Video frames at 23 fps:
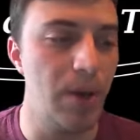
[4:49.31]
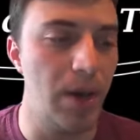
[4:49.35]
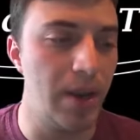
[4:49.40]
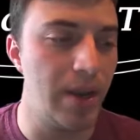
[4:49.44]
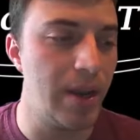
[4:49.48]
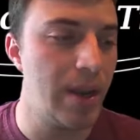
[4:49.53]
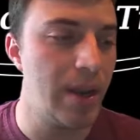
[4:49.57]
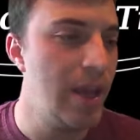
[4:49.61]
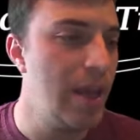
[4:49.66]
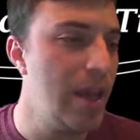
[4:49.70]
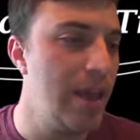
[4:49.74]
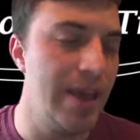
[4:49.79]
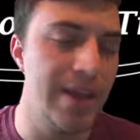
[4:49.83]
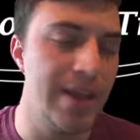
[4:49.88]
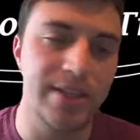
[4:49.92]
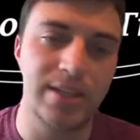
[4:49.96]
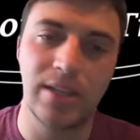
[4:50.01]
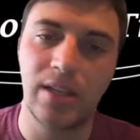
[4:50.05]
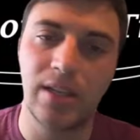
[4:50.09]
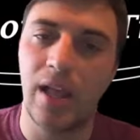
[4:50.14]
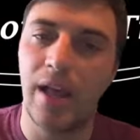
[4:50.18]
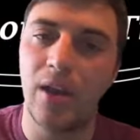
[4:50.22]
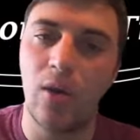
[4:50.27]
But
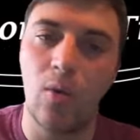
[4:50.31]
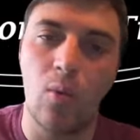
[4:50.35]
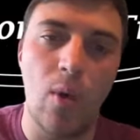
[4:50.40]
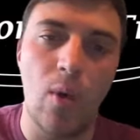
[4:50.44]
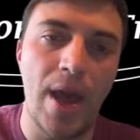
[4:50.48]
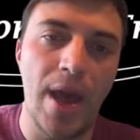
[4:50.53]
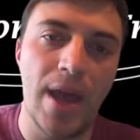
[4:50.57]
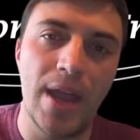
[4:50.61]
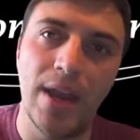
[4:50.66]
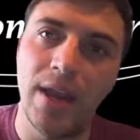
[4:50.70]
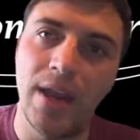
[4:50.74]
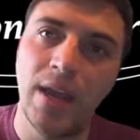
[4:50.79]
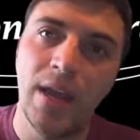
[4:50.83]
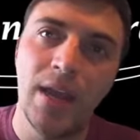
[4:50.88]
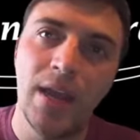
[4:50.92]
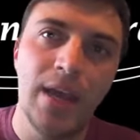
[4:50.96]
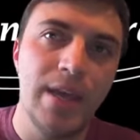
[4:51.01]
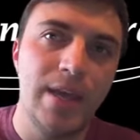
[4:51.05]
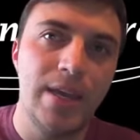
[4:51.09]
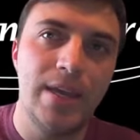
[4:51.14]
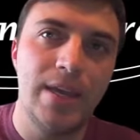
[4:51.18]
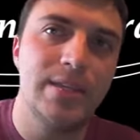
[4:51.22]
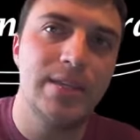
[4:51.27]
it's like when
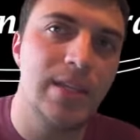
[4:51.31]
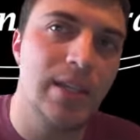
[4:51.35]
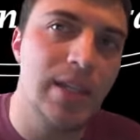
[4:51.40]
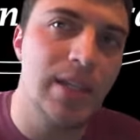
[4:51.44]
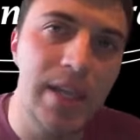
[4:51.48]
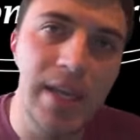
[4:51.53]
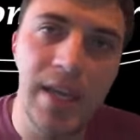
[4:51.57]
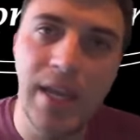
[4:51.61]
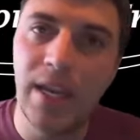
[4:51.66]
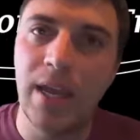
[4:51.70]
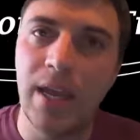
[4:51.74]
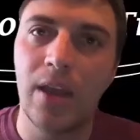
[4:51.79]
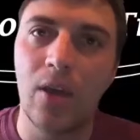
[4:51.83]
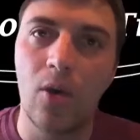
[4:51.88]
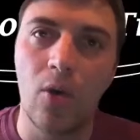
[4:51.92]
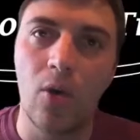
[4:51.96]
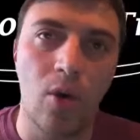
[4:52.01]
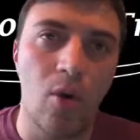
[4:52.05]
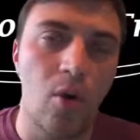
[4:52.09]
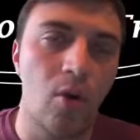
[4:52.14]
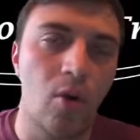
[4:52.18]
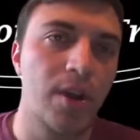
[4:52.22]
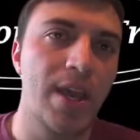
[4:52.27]
he's leading
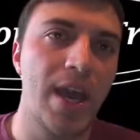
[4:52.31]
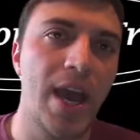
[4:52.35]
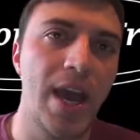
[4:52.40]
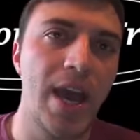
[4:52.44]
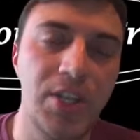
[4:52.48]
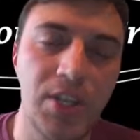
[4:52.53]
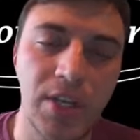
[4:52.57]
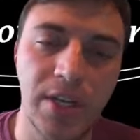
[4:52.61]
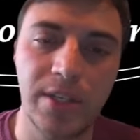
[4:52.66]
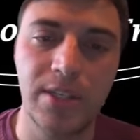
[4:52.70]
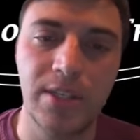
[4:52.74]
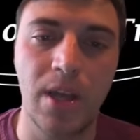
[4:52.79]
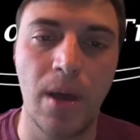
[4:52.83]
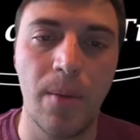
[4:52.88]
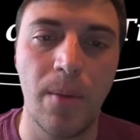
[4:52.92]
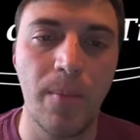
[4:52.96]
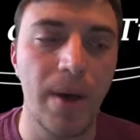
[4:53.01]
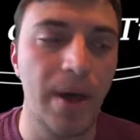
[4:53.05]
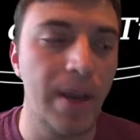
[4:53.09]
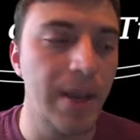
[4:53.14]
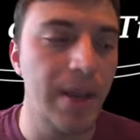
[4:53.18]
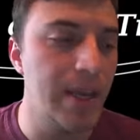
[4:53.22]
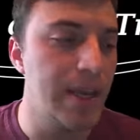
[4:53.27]
or catching
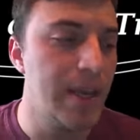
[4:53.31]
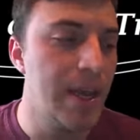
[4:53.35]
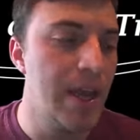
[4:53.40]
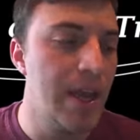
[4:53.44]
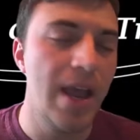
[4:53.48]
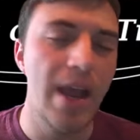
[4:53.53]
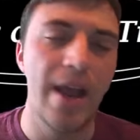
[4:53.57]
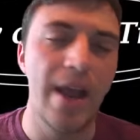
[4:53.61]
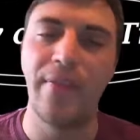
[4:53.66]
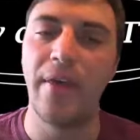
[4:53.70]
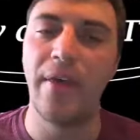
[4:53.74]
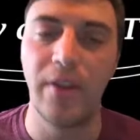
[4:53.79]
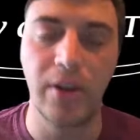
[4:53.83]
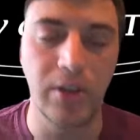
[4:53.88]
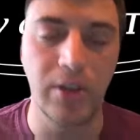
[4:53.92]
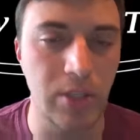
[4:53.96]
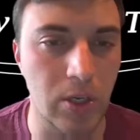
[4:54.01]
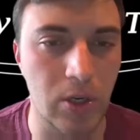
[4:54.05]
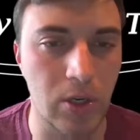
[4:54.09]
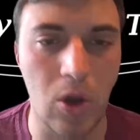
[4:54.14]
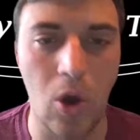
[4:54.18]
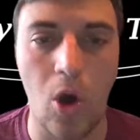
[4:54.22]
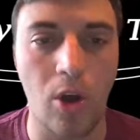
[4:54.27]
somebody and then
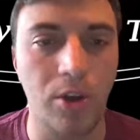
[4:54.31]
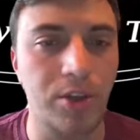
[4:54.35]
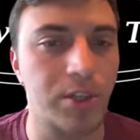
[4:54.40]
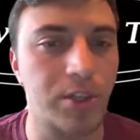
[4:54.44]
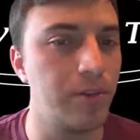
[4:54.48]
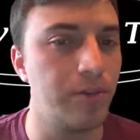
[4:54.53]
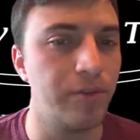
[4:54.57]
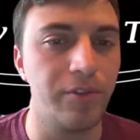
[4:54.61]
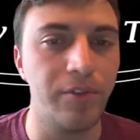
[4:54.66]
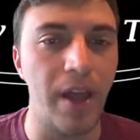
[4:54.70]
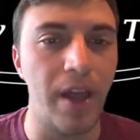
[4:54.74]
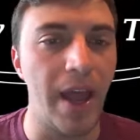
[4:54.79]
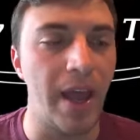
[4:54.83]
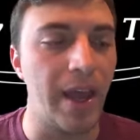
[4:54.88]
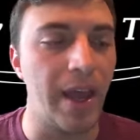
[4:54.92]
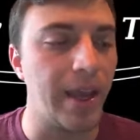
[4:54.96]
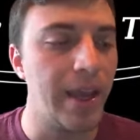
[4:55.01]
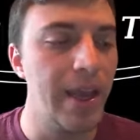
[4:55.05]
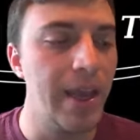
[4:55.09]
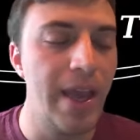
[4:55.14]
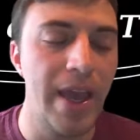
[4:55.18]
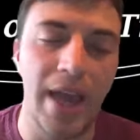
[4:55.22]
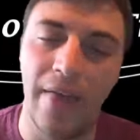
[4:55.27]
there's a caution
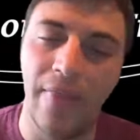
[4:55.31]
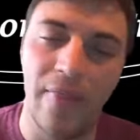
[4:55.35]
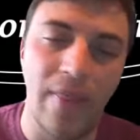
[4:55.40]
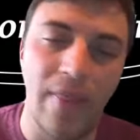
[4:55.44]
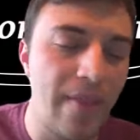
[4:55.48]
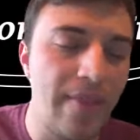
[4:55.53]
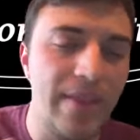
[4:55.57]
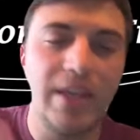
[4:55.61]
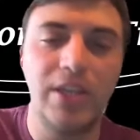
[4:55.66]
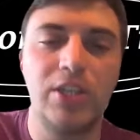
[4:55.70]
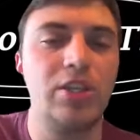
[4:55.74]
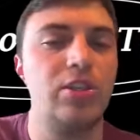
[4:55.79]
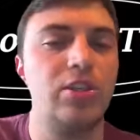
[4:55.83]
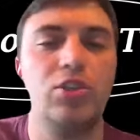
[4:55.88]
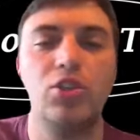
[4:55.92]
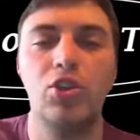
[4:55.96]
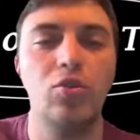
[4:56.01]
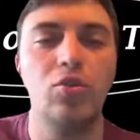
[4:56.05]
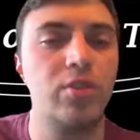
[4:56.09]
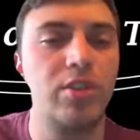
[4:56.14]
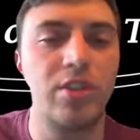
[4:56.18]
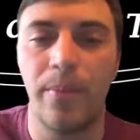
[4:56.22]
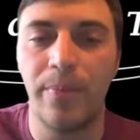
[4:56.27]
flag and then they just
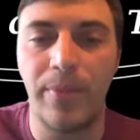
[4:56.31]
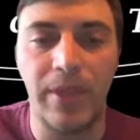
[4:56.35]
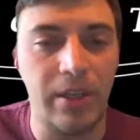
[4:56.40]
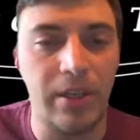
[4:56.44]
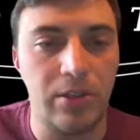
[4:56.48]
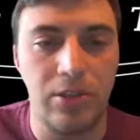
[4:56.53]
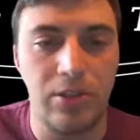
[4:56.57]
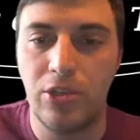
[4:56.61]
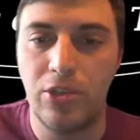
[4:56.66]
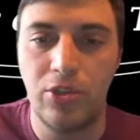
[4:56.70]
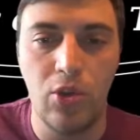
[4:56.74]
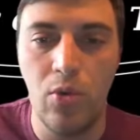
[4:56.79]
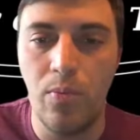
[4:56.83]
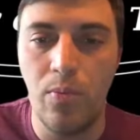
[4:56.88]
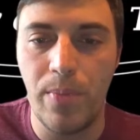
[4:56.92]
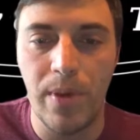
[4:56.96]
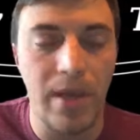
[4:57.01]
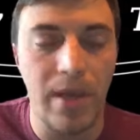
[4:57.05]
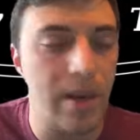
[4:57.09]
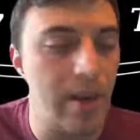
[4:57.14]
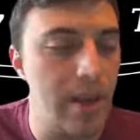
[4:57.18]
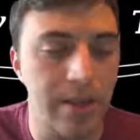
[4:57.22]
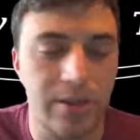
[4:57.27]
do something
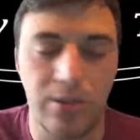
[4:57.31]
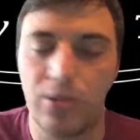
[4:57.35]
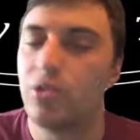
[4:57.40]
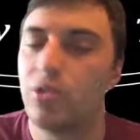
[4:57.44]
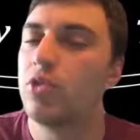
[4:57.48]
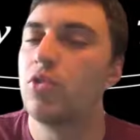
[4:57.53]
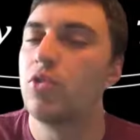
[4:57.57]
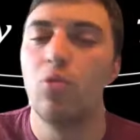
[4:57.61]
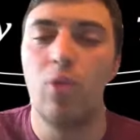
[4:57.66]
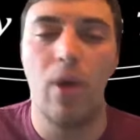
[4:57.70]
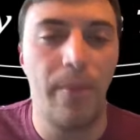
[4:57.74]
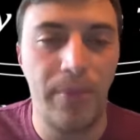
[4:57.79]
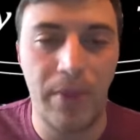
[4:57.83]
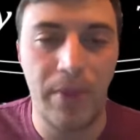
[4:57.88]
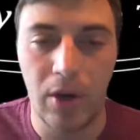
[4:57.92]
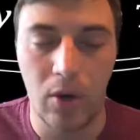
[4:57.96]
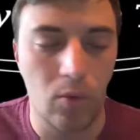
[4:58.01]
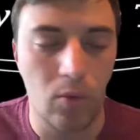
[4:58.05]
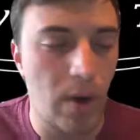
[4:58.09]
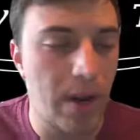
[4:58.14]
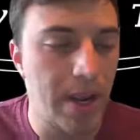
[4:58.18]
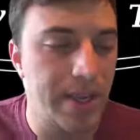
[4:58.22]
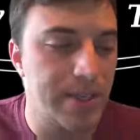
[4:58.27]
stupid and screw up
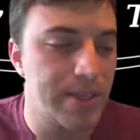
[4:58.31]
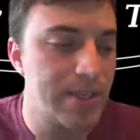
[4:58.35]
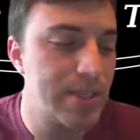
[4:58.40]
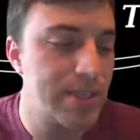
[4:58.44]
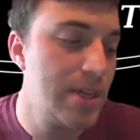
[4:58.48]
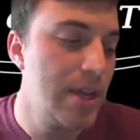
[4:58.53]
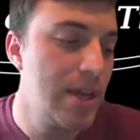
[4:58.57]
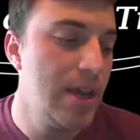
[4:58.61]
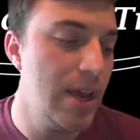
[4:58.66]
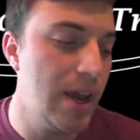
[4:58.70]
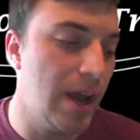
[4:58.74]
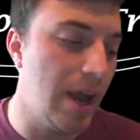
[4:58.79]
their race.